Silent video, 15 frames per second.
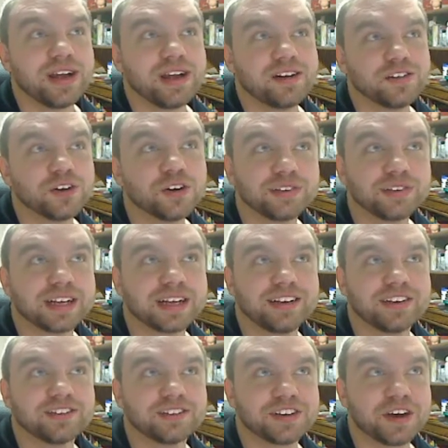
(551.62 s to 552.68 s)
over 10
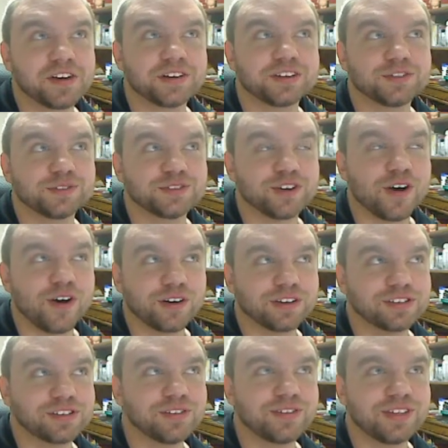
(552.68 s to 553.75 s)
years ago, because it was
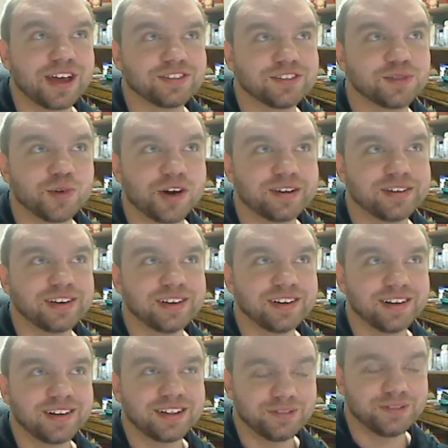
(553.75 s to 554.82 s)
August 2001
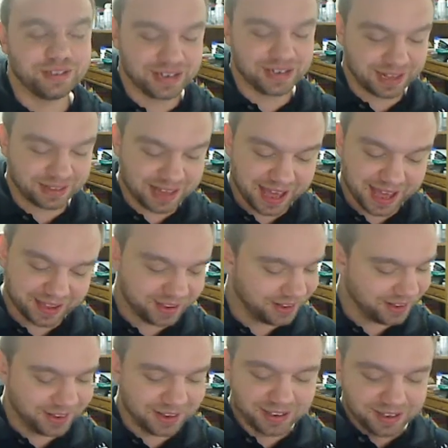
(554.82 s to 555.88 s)
that we shot that.
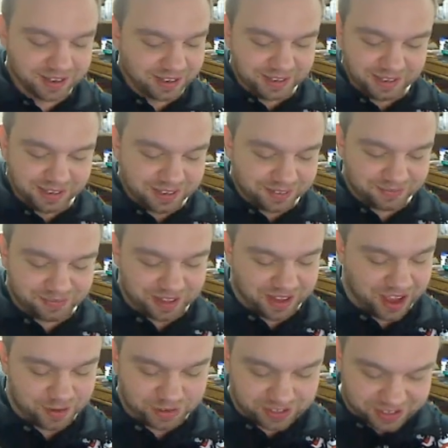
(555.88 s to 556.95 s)

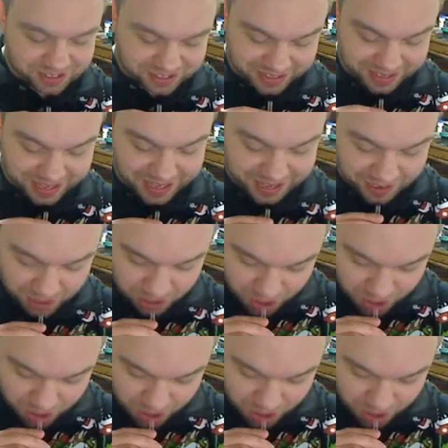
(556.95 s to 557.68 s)
I was just a kid.